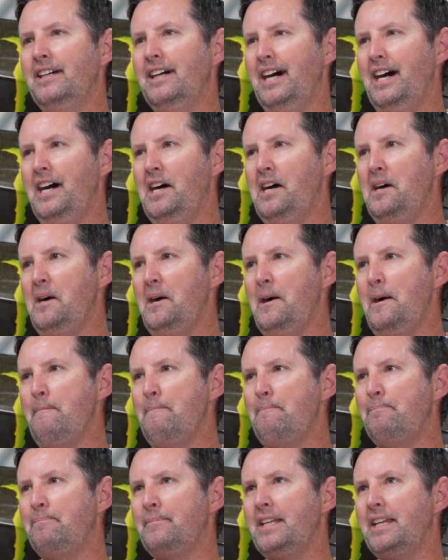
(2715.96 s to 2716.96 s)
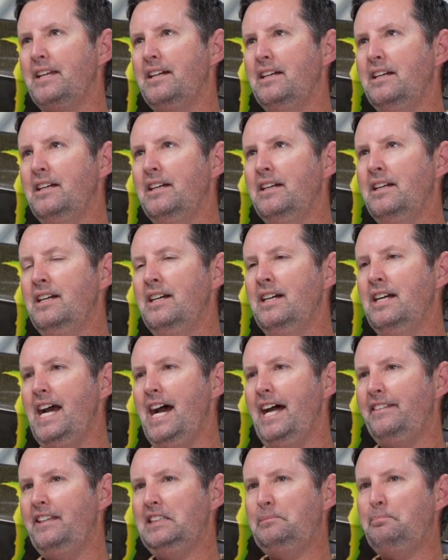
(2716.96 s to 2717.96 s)
Um,
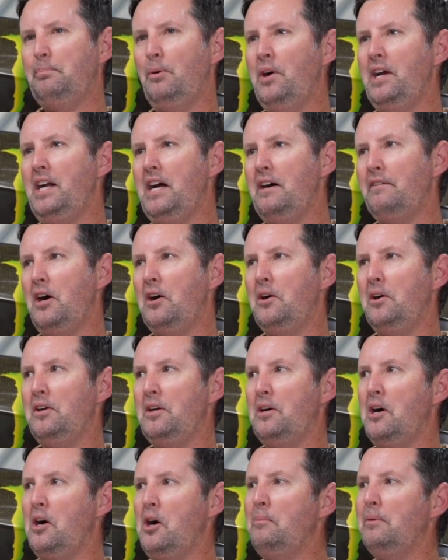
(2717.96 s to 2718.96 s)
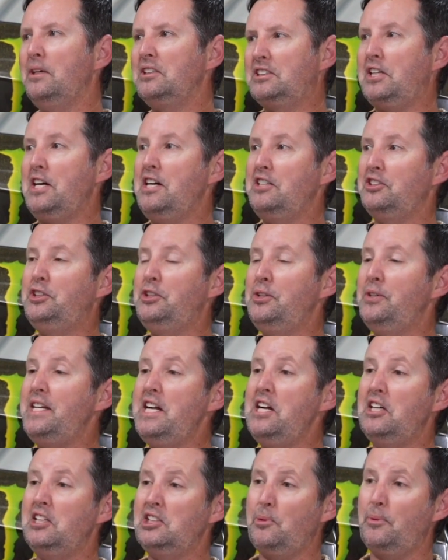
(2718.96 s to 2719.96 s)
at this point, I've already almost gone two
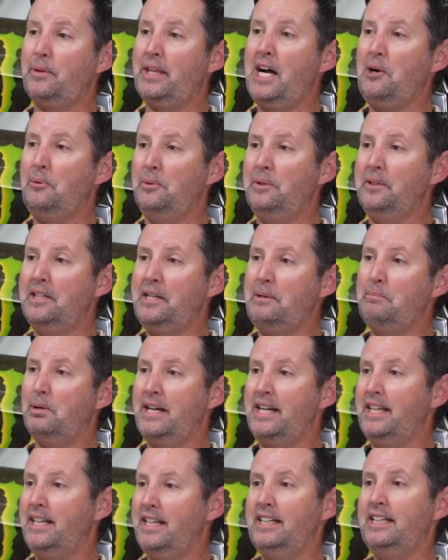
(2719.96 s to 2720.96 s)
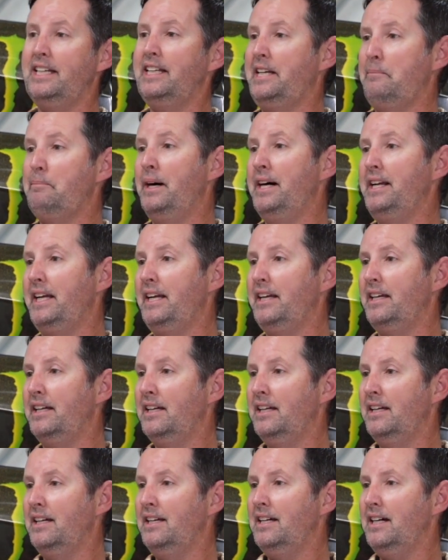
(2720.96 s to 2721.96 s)
years without really bringing in any money.
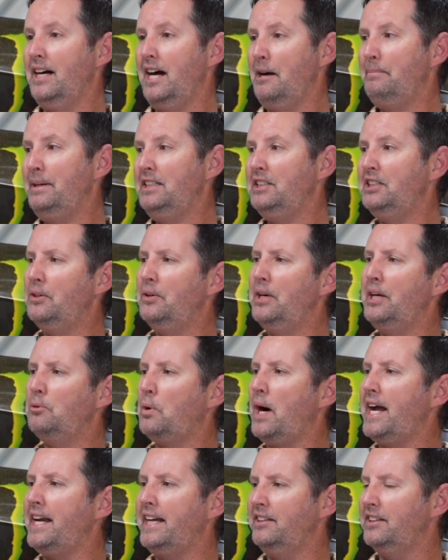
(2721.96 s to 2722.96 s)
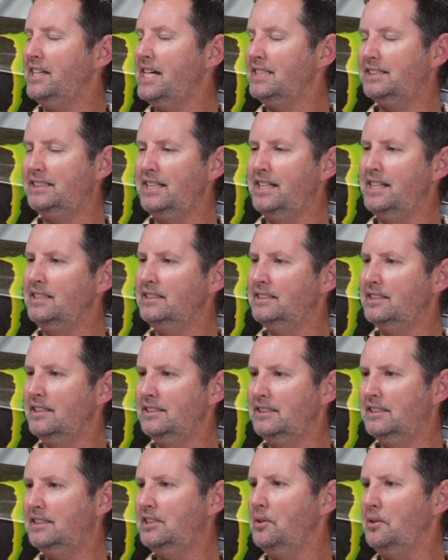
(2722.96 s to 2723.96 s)
Yeah, I've been doing riding lessons
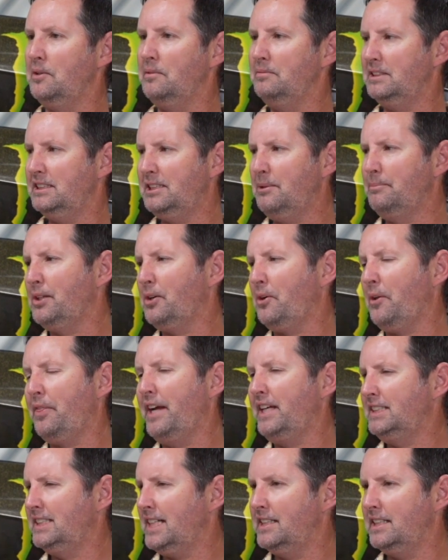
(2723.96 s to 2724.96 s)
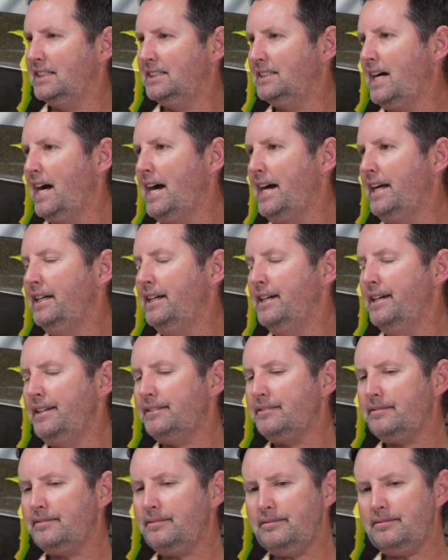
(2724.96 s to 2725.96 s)
and still some little things on the side.
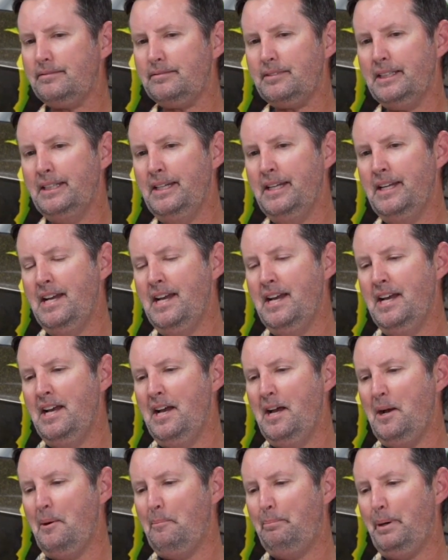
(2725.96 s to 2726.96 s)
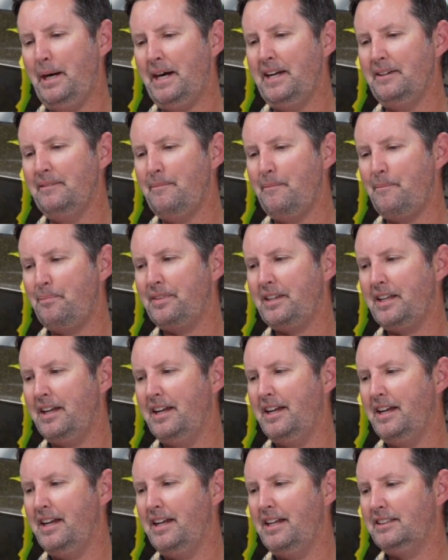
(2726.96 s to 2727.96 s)
Mm-hmm. But
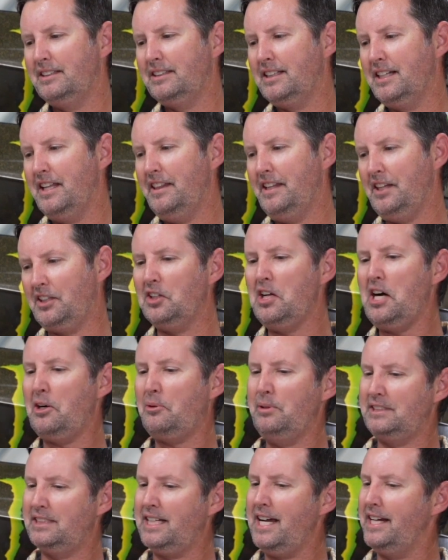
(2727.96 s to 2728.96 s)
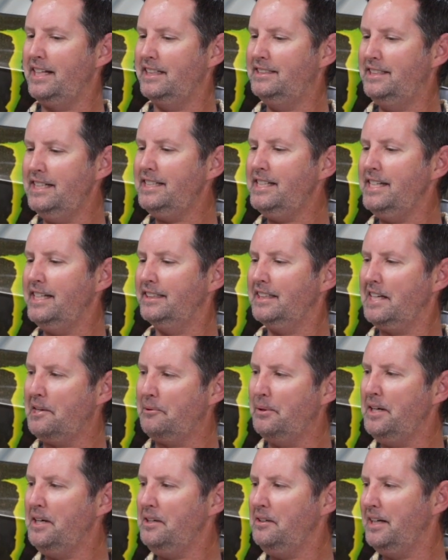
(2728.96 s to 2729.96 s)
the clock was kind of ticking, like,
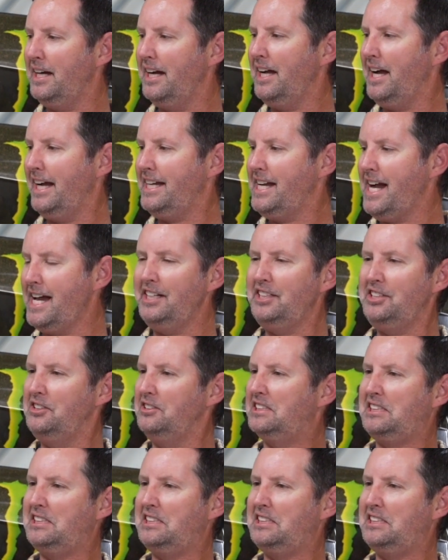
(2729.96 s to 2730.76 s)
well, I, I got to do